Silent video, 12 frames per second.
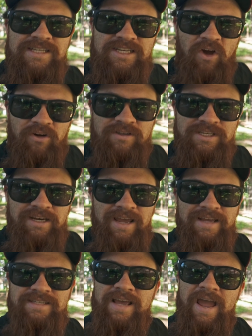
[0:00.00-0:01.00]
TTArtisan
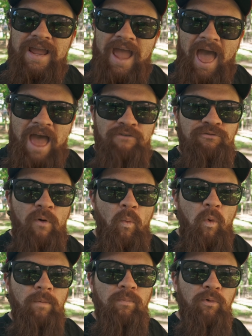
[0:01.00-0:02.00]
is a
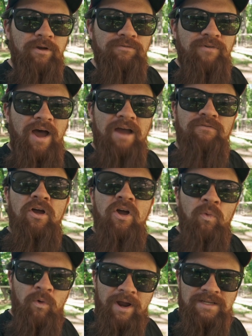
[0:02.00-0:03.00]
f1.5,
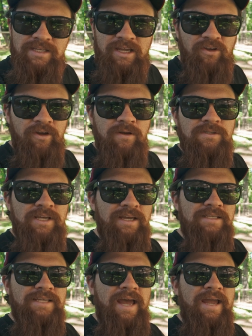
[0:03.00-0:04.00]
whereas the Helios
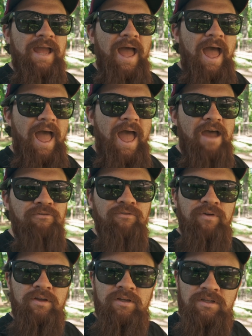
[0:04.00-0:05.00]
is a
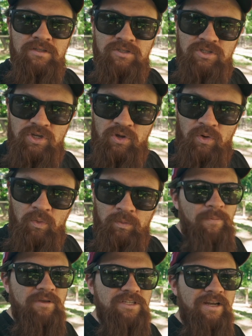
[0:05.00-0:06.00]
f2.
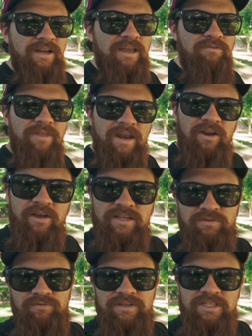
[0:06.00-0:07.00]
They're both going to give you that
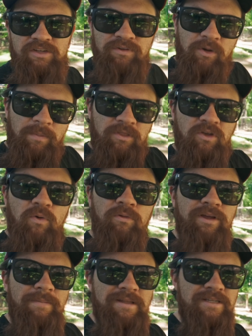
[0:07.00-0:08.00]
nice vintage feel, but the cool
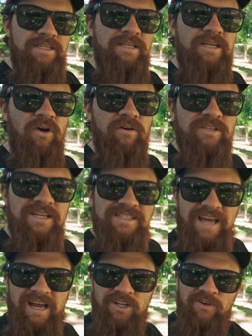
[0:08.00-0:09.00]
thing about the TTArtisan
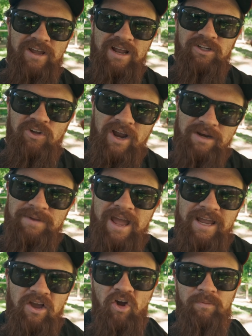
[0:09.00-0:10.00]
is actually trying to be
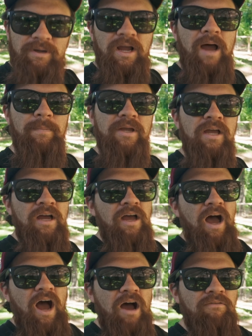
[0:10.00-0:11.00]
a carbon copy
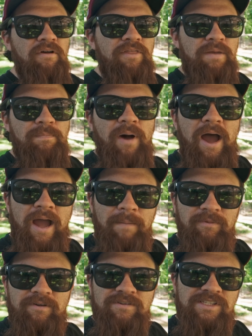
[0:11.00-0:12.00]
of the
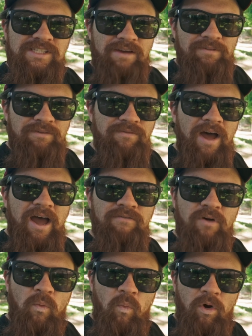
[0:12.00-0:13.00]
Biotar
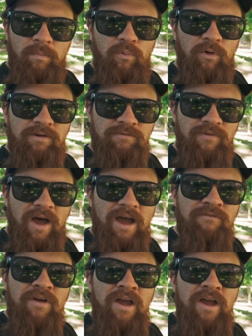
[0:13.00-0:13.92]
75 1.5.